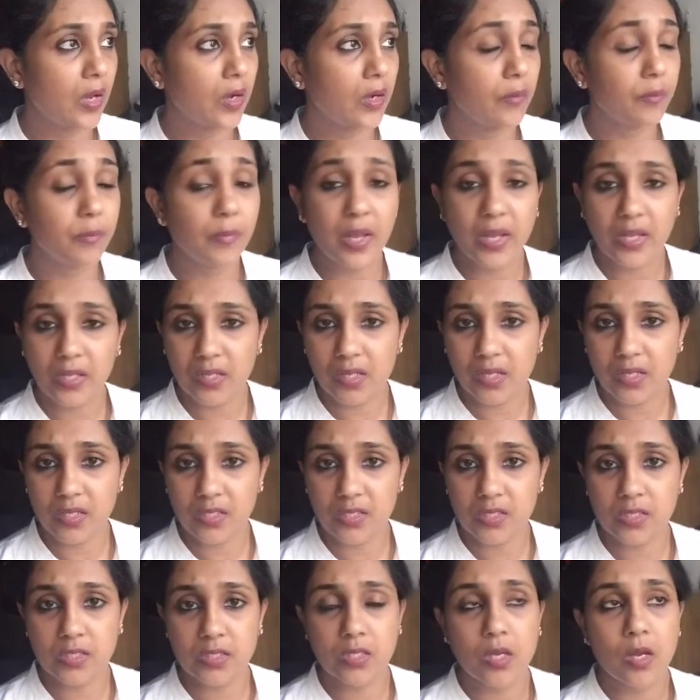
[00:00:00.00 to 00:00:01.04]
Make
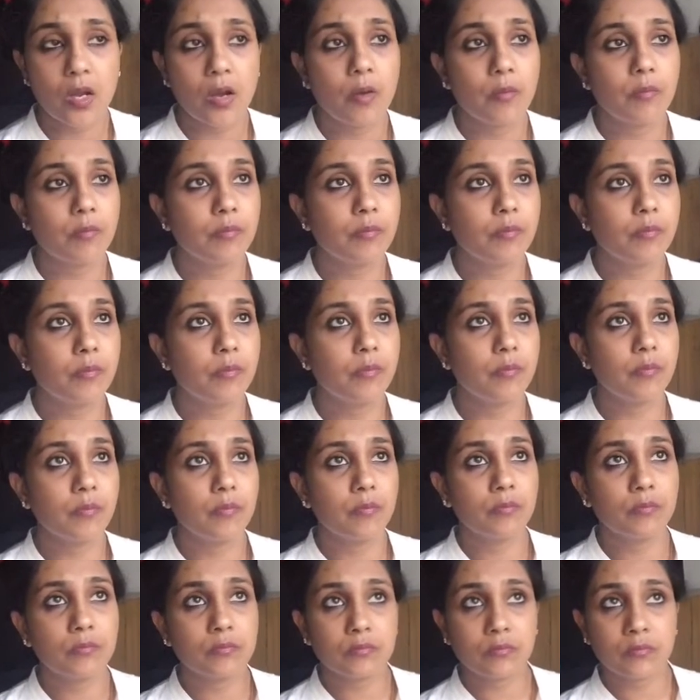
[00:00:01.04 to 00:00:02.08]
lists,
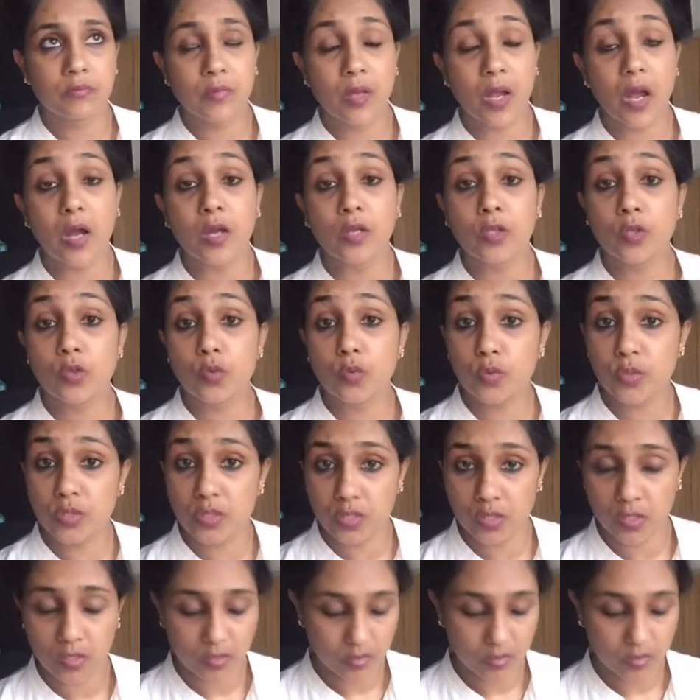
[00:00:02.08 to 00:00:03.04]
use